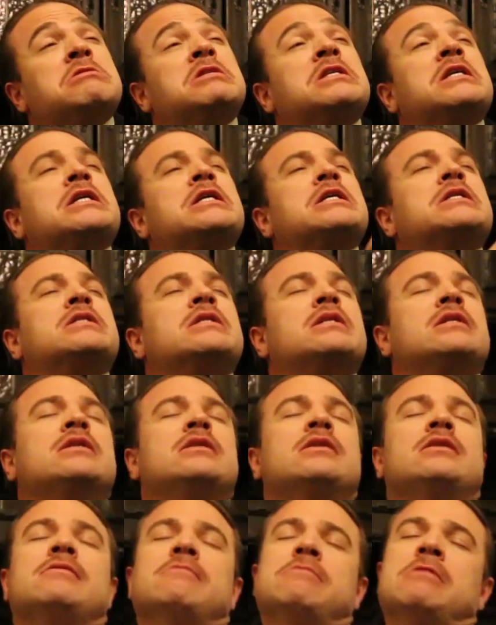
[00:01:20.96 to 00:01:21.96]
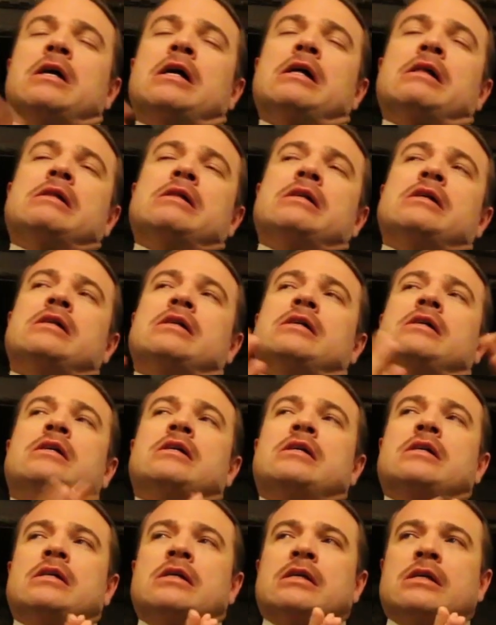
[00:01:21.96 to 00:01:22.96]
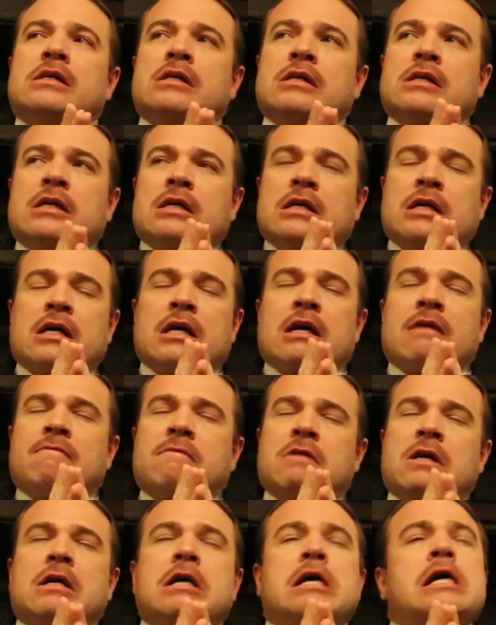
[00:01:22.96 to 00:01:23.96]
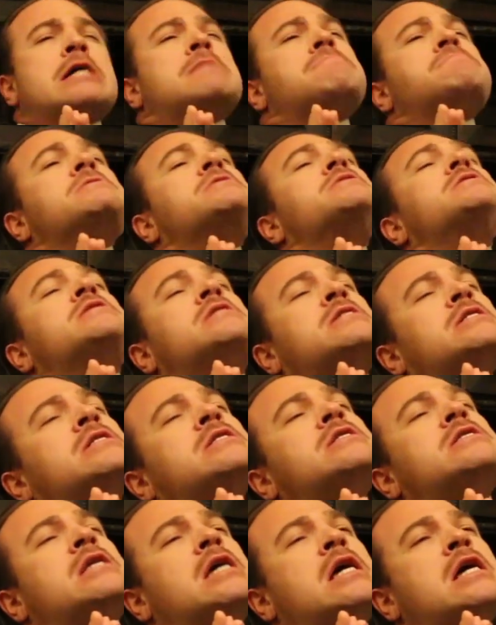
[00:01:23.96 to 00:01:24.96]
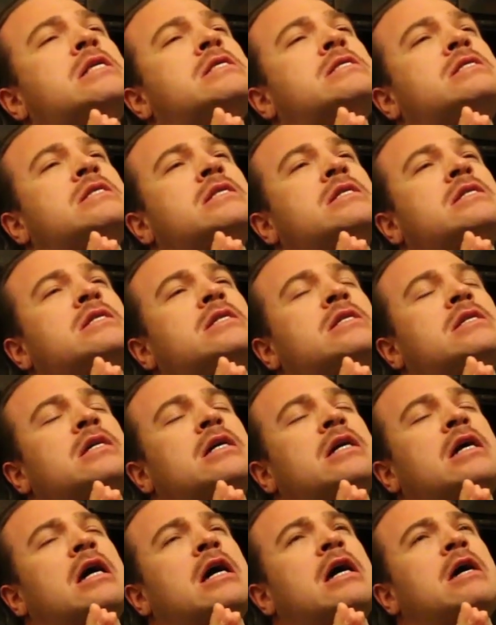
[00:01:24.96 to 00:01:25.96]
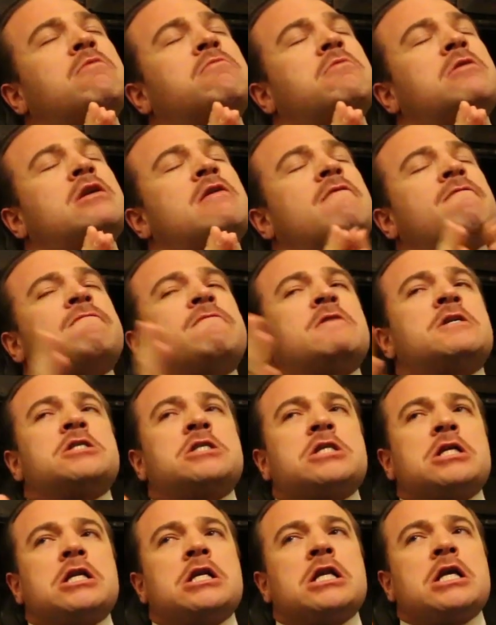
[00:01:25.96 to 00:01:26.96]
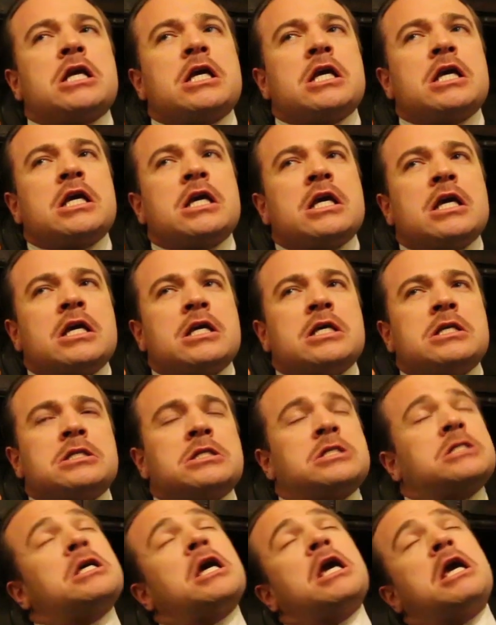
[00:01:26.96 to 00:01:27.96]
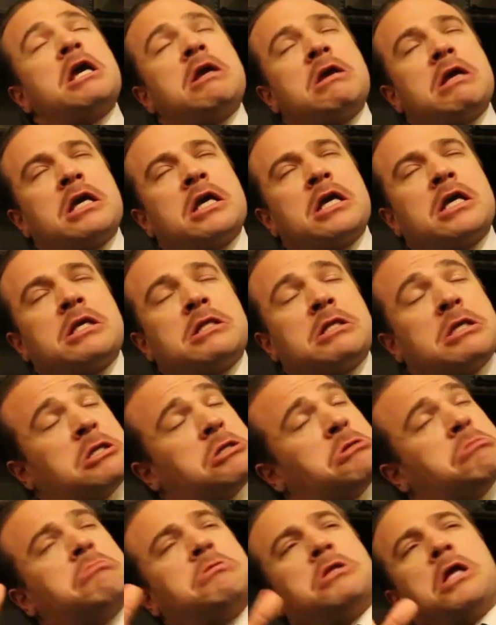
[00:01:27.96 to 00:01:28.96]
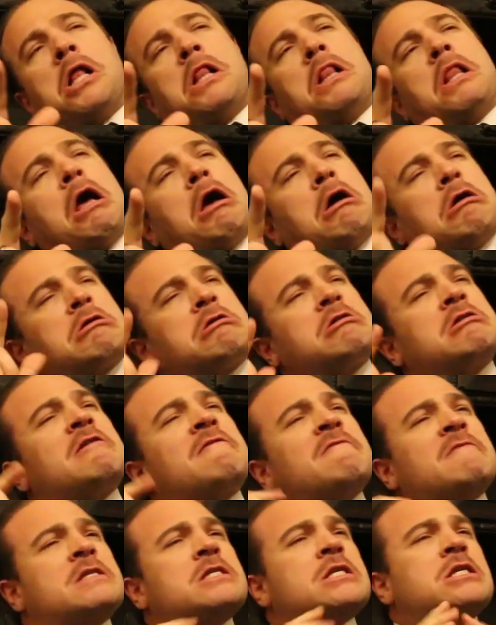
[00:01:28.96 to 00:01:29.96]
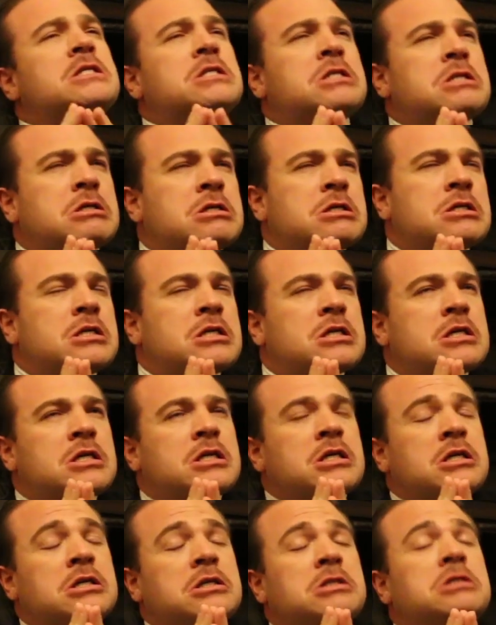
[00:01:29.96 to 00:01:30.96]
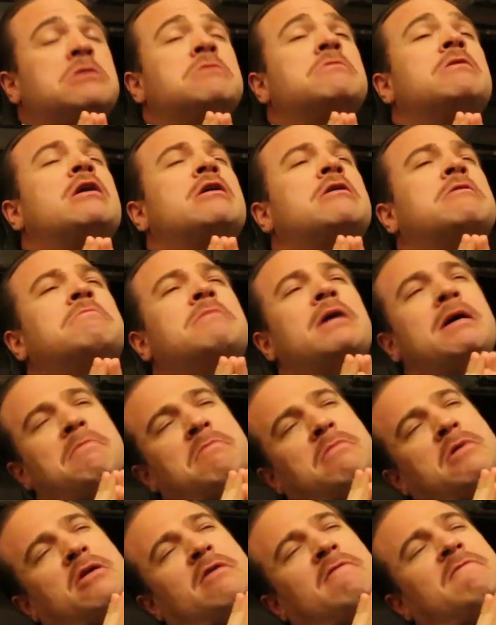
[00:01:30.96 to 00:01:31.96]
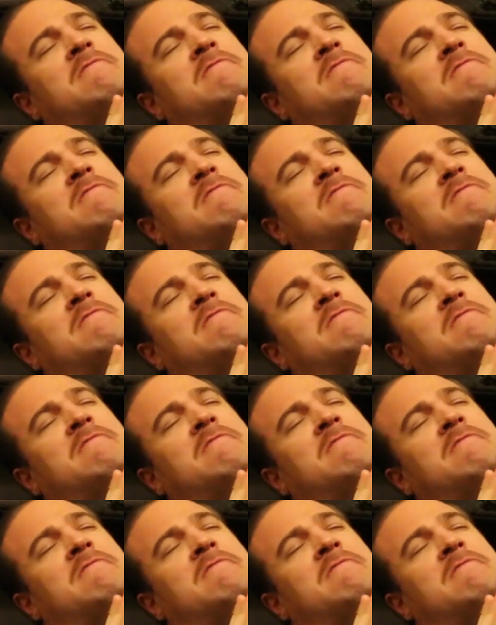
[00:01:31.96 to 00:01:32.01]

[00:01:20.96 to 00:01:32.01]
You did? Well, I'm very happy to hear that. I would officially say that you're no longer a visitor. You are a member